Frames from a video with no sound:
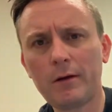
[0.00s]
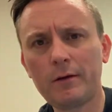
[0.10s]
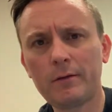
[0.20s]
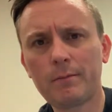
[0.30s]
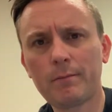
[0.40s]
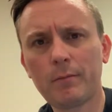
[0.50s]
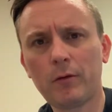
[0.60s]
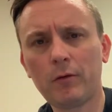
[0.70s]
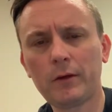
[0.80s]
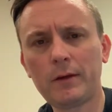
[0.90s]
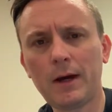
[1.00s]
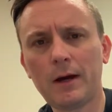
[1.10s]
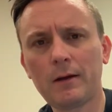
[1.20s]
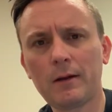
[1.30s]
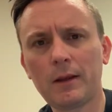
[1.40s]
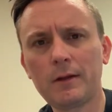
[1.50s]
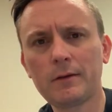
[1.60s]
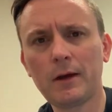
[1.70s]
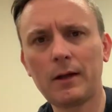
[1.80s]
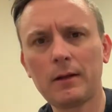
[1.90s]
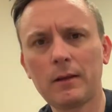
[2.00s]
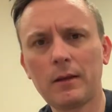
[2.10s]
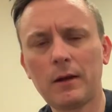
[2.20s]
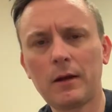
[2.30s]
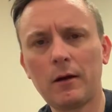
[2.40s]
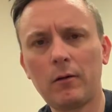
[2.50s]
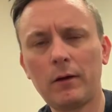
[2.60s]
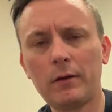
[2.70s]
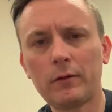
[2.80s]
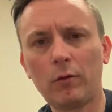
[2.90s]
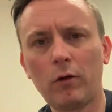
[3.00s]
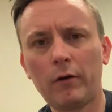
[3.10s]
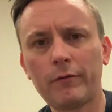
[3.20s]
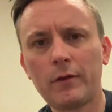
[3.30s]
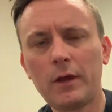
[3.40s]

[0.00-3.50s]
Just hold it down, lights on, let it go, it's off.